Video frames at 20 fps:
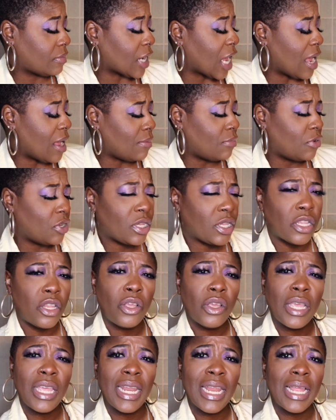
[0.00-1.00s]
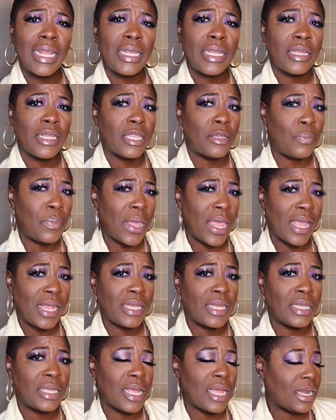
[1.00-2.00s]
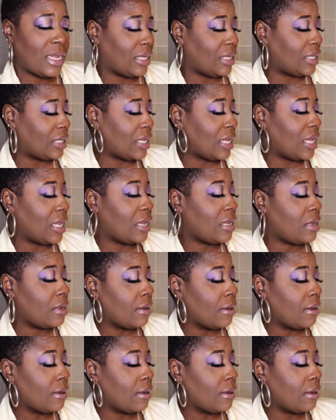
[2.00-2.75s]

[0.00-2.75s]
I'm just looking at the space that he's in